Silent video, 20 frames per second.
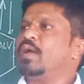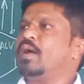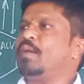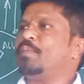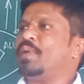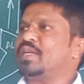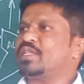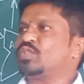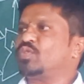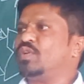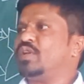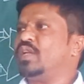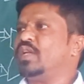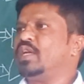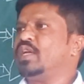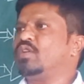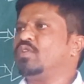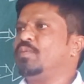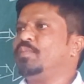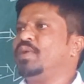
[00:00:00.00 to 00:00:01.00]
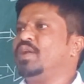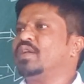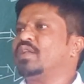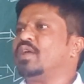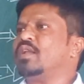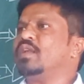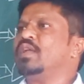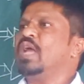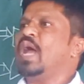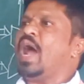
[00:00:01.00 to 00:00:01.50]
bus only. It will build
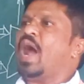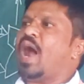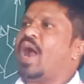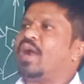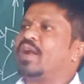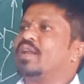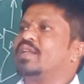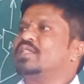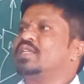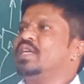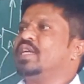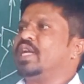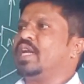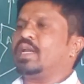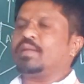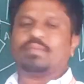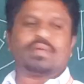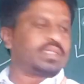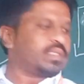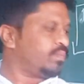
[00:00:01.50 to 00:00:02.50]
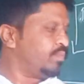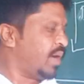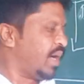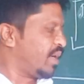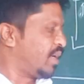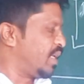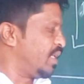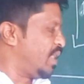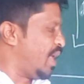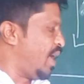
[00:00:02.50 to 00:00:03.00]
on address and data bus.
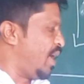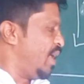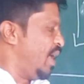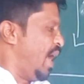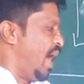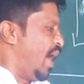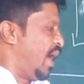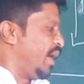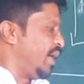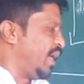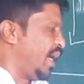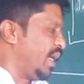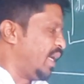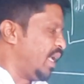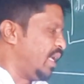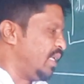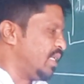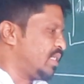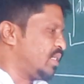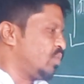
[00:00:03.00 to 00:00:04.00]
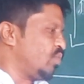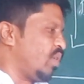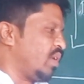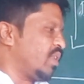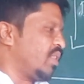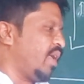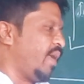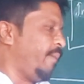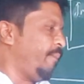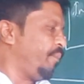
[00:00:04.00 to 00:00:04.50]
But the data is
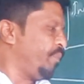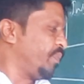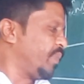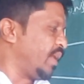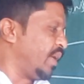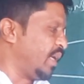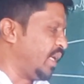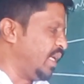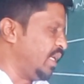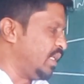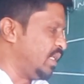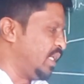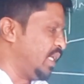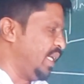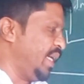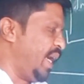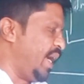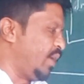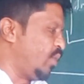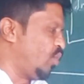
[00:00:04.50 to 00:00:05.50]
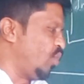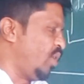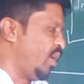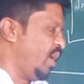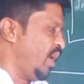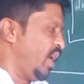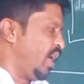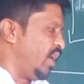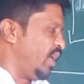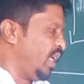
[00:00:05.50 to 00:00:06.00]
what the DA to
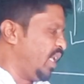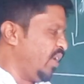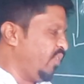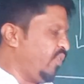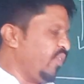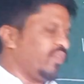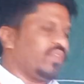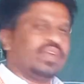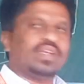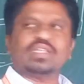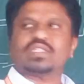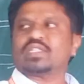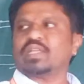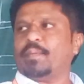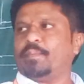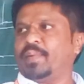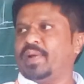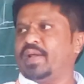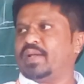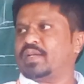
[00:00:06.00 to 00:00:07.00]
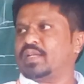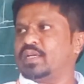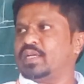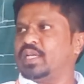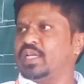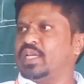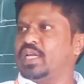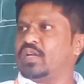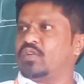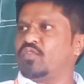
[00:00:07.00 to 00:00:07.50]
D15 is separate.
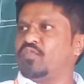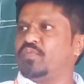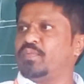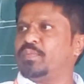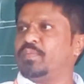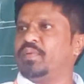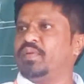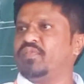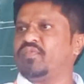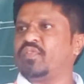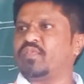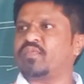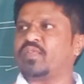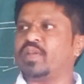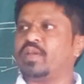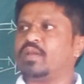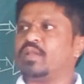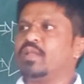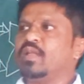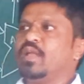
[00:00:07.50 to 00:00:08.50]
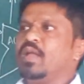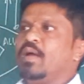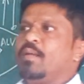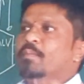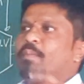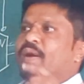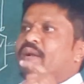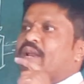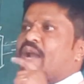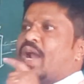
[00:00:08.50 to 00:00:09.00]
DA to
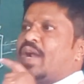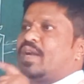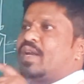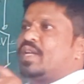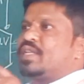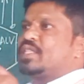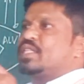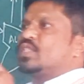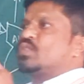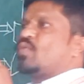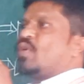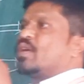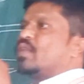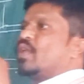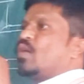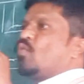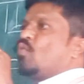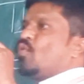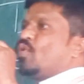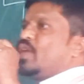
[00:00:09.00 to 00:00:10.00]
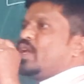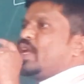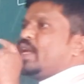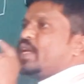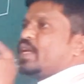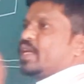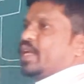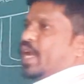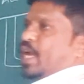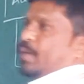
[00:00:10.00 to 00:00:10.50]
D15. But address is what the only
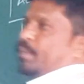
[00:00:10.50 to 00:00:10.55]
8